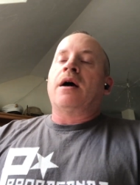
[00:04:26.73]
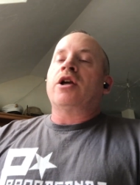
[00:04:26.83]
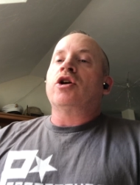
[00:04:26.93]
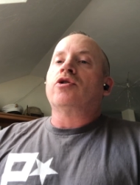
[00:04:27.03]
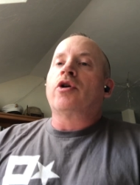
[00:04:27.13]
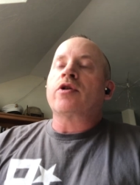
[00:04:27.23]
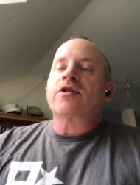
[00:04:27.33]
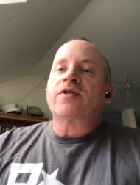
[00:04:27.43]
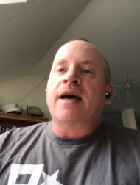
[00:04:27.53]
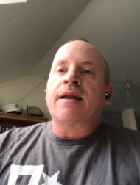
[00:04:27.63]
you'll notice
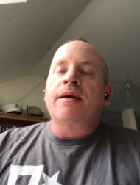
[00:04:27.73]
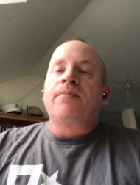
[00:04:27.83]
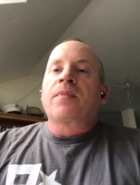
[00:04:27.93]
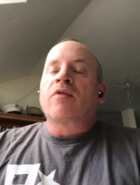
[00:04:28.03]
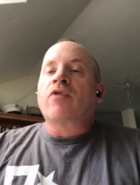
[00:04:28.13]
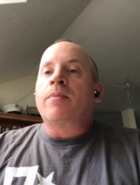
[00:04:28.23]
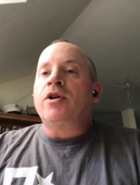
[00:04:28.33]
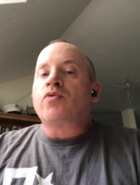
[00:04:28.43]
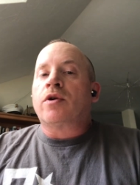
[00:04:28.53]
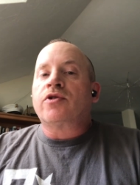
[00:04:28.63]
that
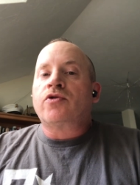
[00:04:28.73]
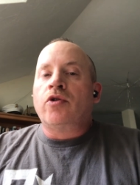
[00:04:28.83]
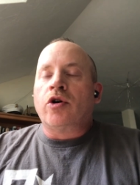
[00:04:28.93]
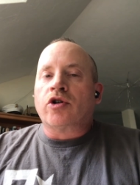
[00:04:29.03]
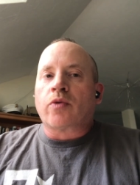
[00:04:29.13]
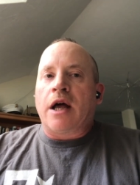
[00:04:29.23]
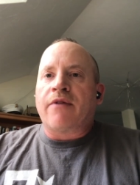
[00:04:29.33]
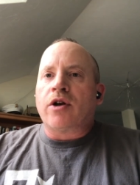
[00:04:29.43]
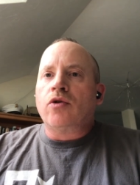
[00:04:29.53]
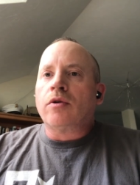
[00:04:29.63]
RB1S Studios will have a
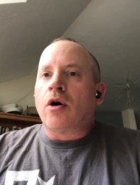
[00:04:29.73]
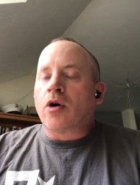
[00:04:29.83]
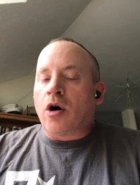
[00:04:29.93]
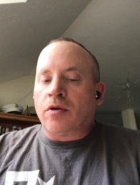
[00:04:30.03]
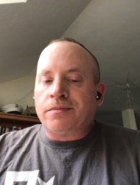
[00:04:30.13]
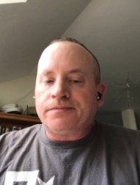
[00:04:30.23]
new logo,